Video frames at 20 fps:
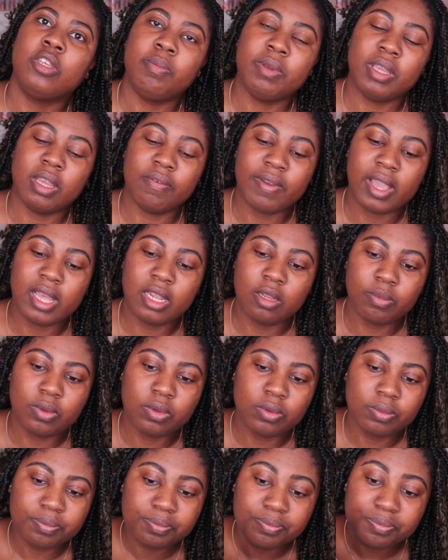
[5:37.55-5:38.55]
be
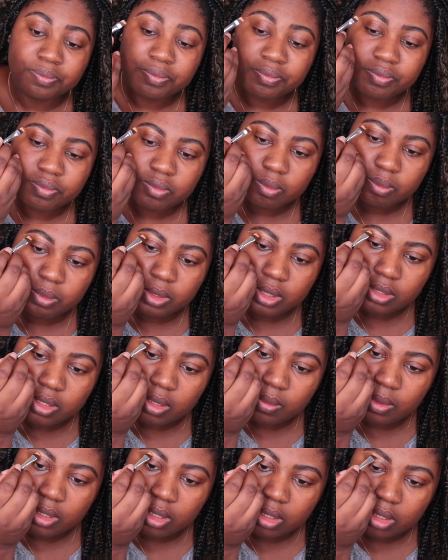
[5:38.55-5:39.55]
available because I
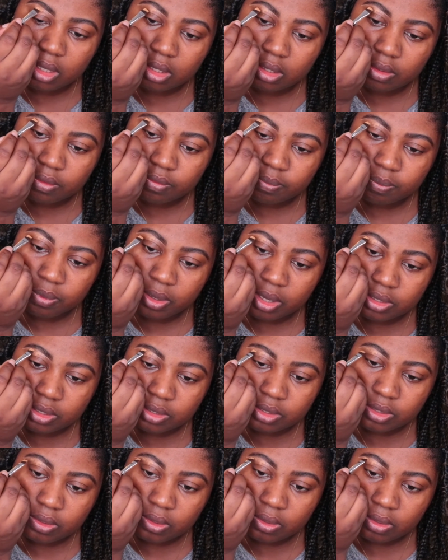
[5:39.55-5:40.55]
want to kind of
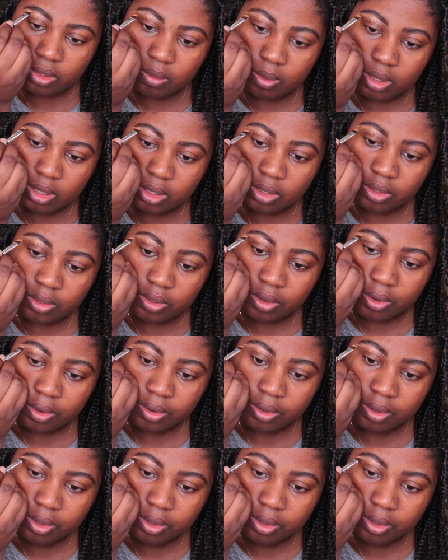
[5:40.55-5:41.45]
purchase it all in one go.